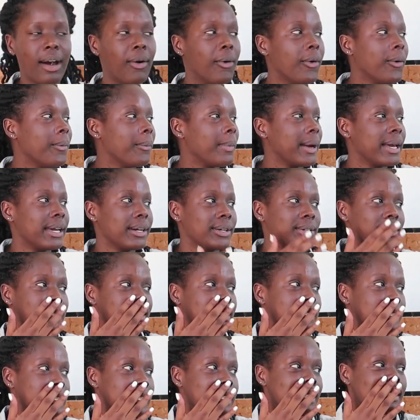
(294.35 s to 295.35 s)
Oh my
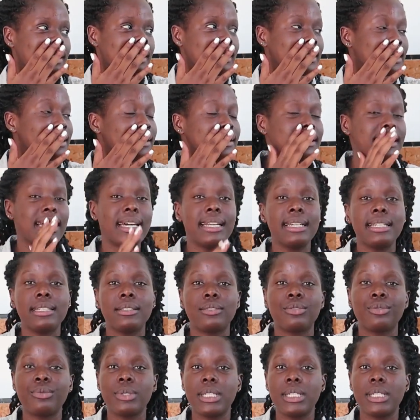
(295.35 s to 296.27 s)
goodness, the sun is